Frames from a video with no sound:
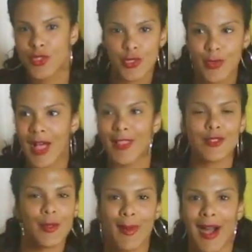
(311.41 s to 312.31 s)

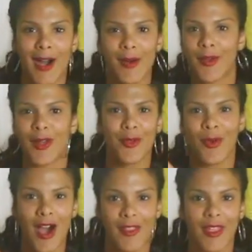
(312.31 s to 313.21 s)
$2 a pound. I don't
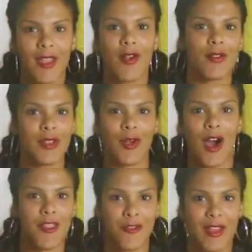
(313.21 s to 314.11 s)
know how they,
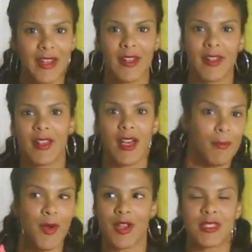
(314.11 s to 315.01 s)
how they rated it in
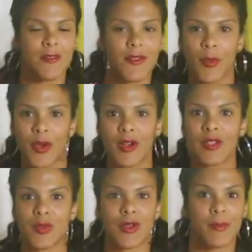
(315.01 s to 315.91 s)
parts of the
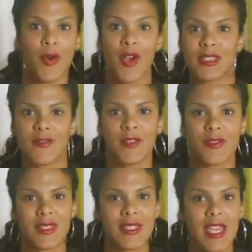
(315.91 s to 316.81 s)
world or parts of
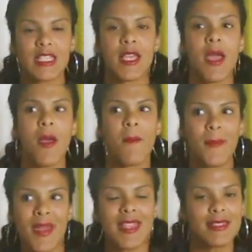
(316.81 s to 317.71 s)
different states, but
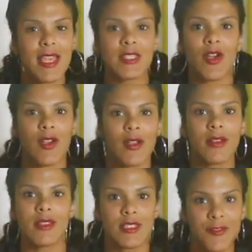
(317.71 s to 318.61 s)
many states
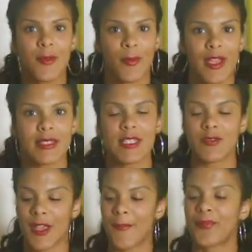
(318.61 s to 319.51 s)
are different prices,
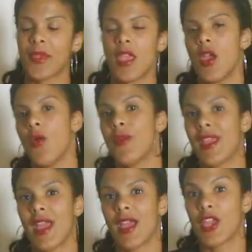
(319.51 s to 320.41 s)
right? We
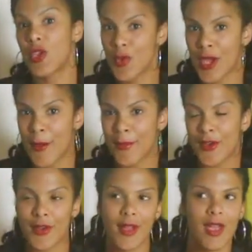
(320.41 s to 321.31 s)
get
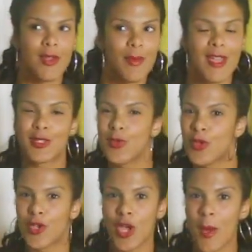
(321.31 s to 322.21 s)
cucumber, and you pay 2
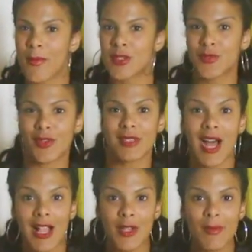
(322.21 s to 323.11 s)
cucumbers for
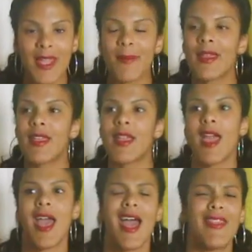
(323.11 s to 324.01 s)
$1 maybe,
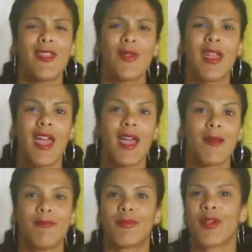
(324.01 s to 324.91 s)
and then you
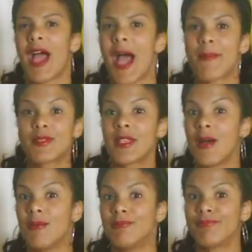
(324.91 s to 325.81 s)
get perhaps
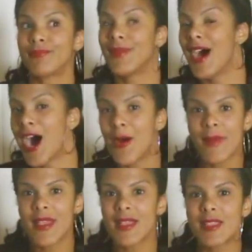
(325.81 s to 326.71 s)
some
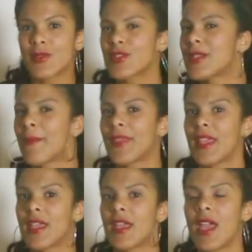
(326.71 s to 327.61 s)
almonds or
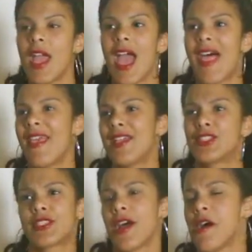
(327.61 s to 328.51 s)
something, and then
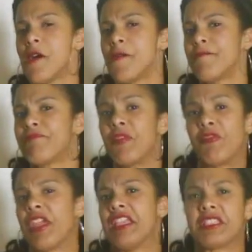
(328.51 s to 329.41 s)
some
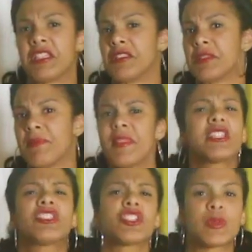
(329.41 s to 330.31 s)
raisins.
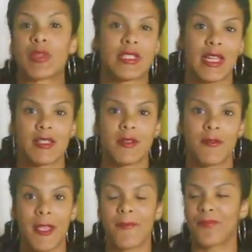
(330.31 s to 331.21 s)
Let's just pretend,
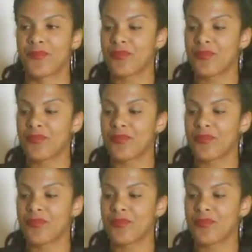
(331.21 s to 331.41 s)
right?